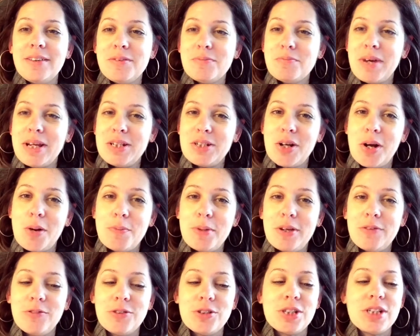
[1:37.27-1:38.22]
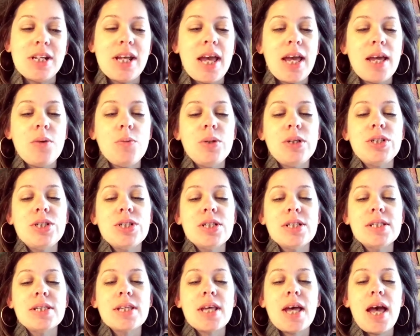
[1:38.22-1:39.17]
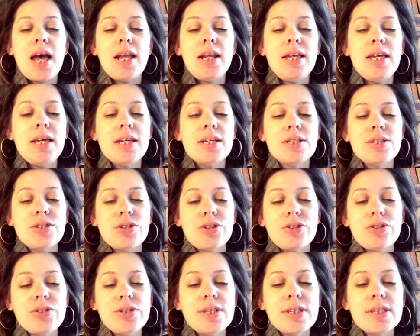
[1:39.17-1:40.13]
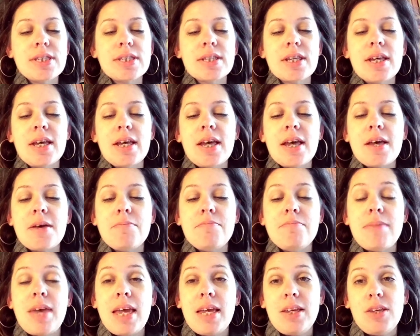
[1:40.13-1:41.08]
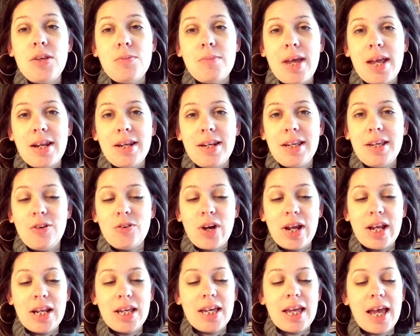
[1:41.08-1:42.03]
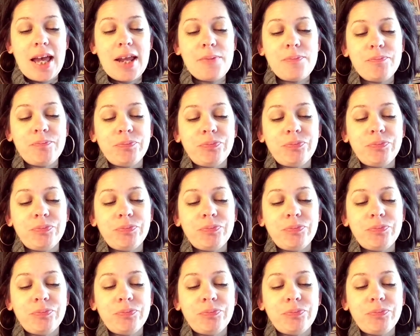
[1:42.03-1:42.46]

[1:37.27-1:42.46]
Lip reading: my topic for today, which is Izzard's Make Humanity Great Again.